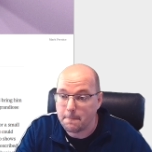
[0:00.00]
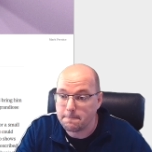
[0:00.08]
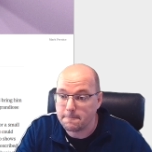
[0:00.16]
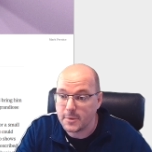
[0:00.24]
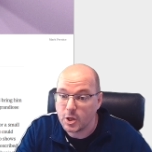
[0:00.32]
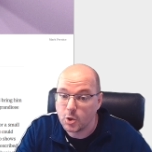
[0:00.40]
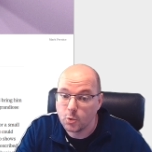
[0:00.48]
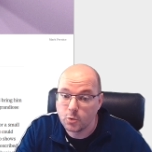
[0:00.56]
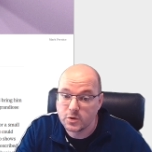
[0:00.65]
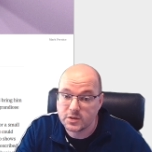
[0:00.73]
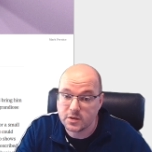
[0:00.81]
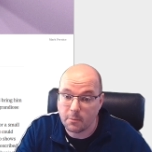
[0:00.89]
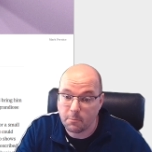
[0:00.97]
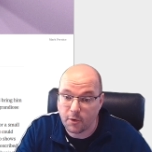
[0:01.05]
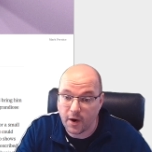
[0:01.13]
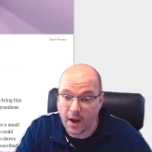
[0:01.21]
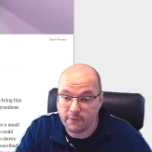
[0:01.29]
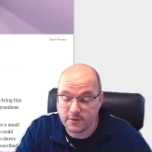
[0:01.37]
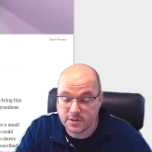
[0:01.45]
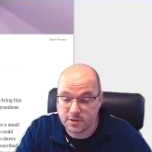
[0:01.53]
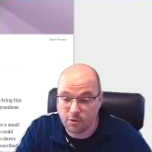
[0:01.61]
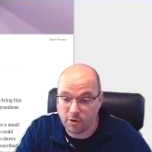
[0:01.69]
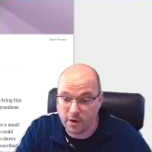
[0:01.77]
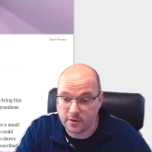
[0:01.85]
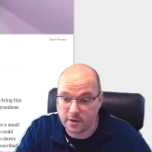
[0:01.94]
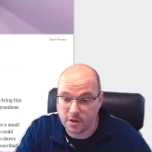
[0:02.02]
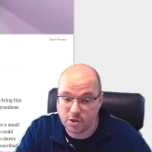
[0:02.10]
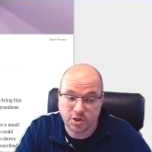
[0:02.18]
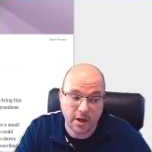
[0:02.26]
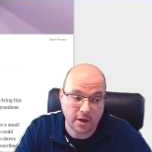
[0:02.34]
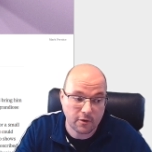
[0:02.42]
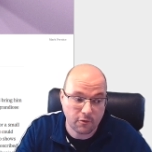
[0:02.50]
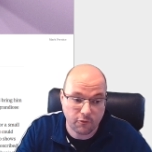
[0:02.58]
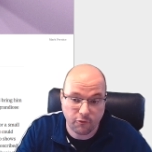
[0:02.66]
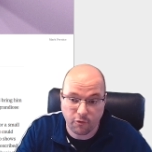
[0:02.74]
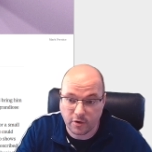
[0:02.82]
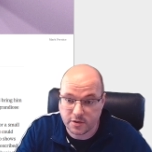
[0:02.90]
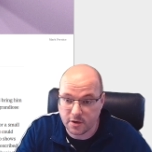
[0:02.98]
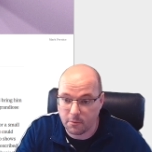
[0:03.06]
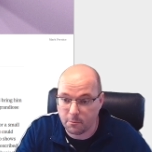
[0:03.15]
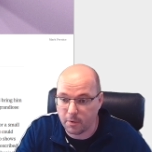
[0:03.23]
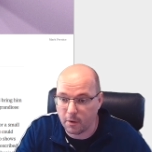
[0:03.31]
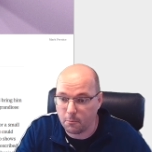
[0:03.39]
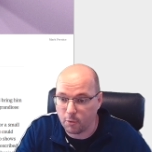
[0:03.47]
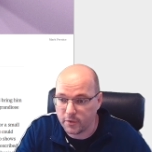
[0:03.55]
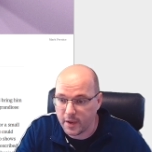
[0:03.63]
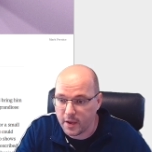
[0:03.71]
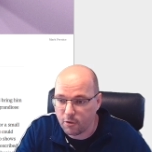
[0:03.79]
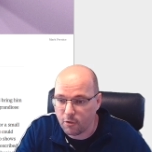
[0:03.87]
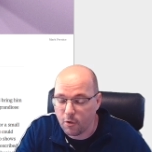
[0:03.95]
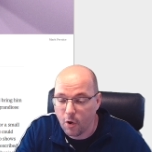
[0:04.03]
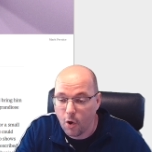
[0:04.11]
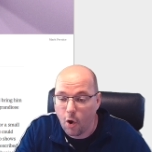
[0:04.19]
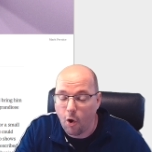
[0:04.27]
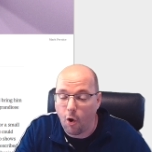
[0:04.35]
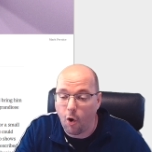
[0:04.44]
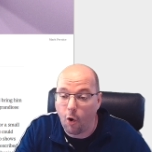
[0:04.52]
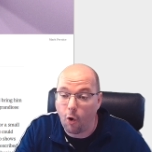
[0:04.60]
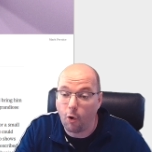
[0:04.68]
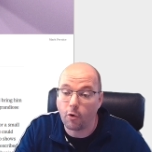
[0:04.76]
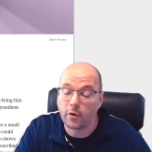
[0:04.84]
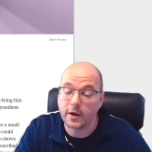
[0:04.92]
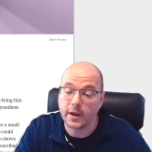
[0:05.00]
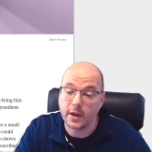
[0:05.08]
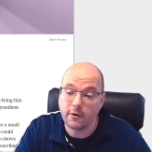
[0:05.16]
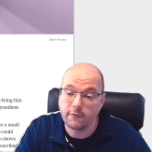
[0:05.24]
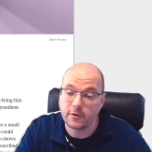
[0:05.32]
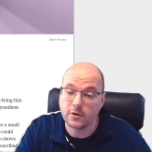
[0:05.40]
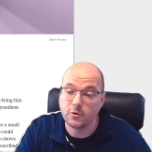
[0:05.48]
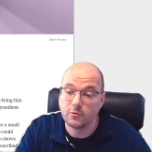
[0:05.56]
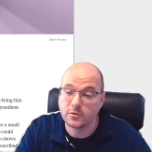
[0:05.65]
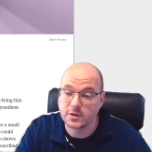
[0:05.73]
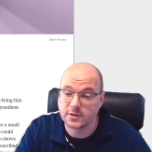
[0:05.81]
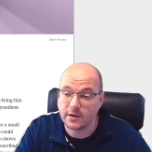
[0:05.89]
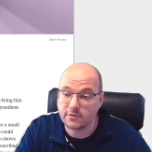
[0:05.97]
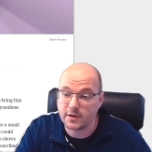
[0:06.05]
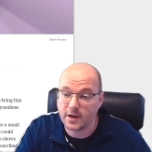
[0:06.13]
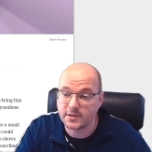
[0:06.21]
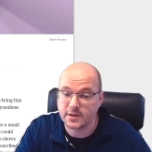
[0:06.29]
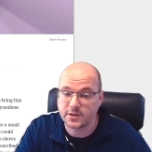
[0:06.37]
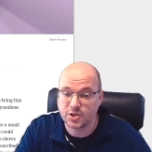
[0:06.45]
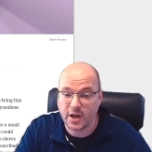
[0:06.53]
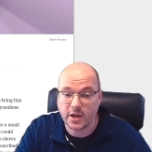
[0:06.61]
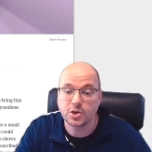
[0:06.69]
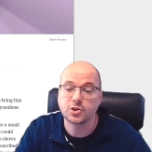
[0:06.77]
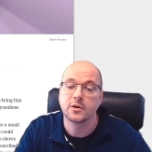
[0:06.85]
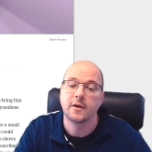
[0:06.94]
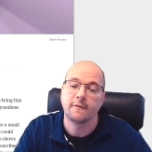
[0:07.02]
use a privacy-oriented chain, for example, Monero, or even use a centralized exchange.